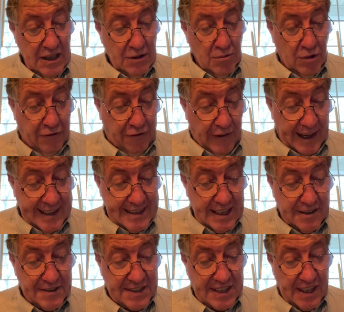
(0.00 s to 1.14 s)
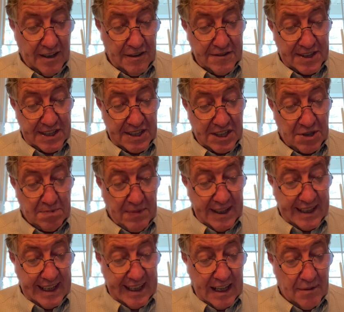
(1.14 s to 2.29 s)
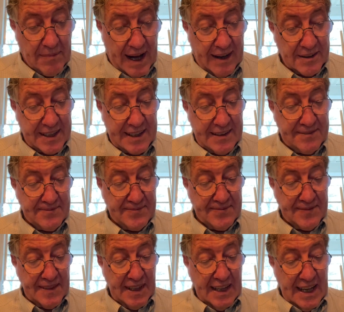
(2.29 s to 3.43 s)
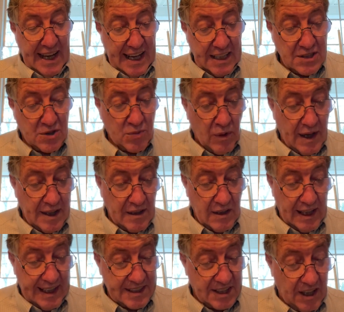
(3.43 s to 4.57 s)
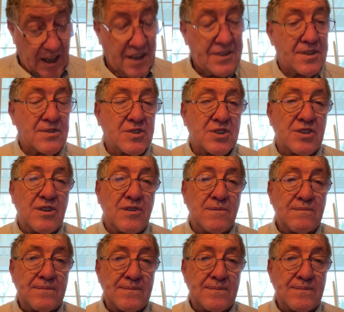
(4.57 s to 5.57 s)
we will find ourselves speaking about it as well as others do.